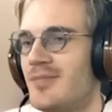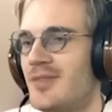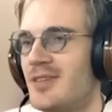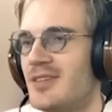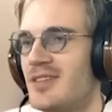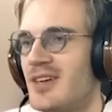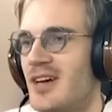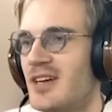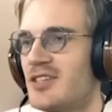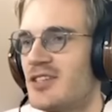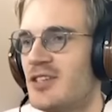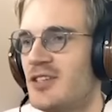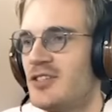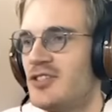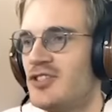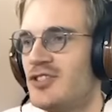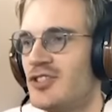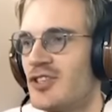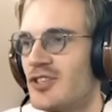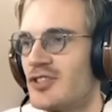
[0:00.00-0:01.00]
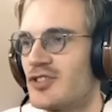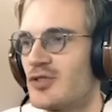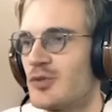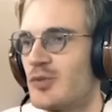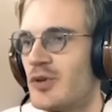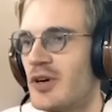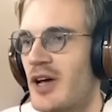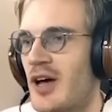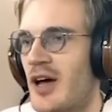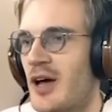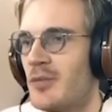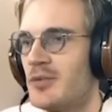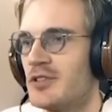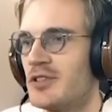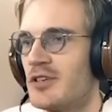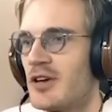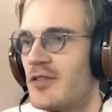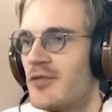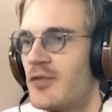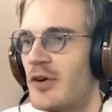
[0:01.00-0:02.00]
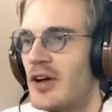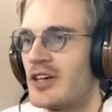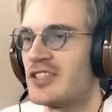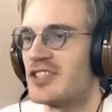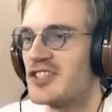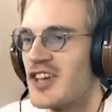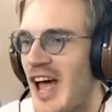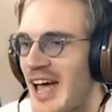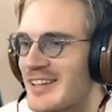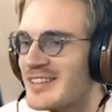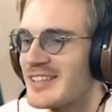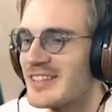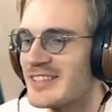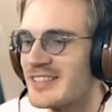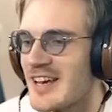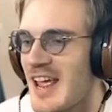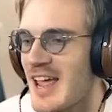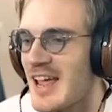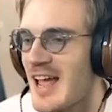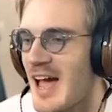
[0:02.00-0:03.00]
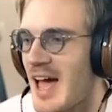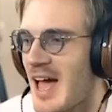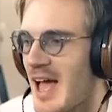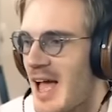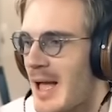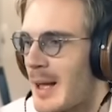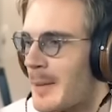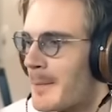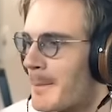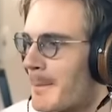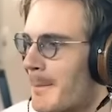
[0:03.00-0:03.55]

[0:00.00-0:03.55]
It's actually just what I was looking for, because that's a snake eye.